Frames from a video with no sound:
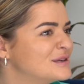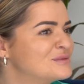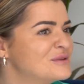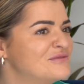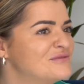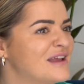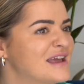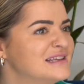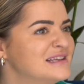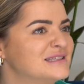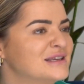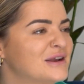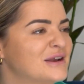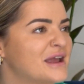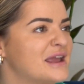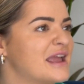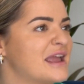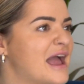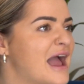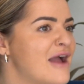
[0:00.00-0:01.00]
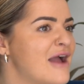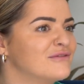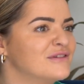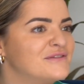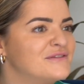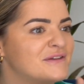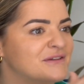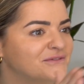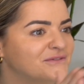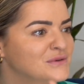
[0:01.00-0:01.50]
Whereas with laser, like,
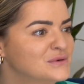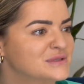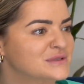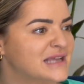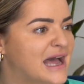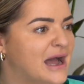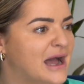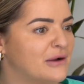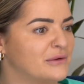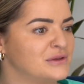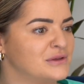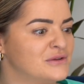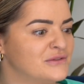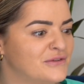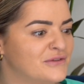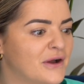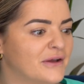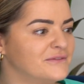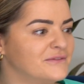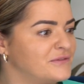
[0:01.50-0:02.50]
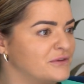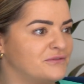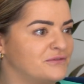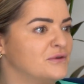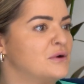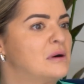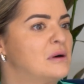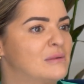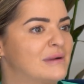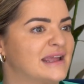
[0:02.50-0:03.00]
everything falls out. You're fine for
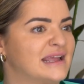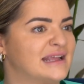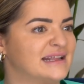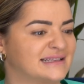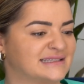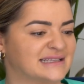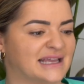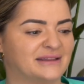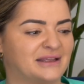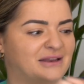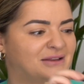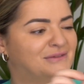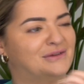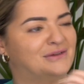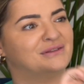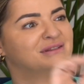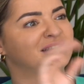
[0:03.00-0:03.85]
4 weeks, and then